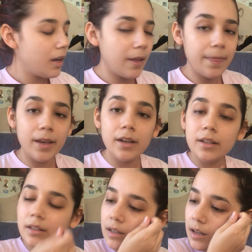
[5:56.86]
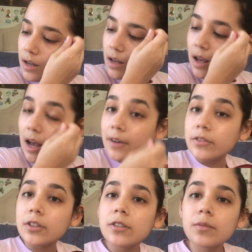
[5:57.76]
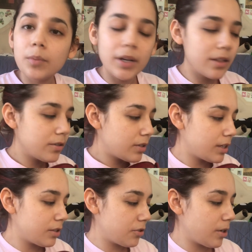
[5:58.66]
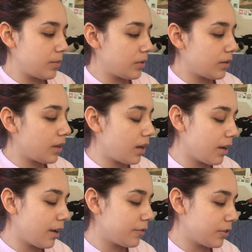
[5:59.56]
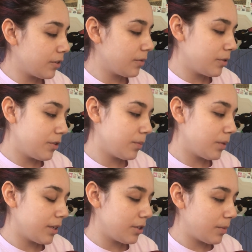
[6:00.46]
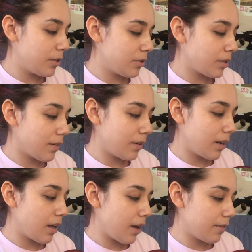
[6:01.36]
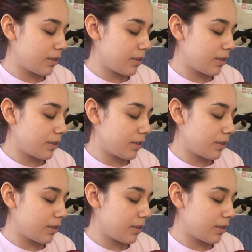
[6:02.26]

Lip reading: And then after you play those 8 strums, after when you play G major 7 of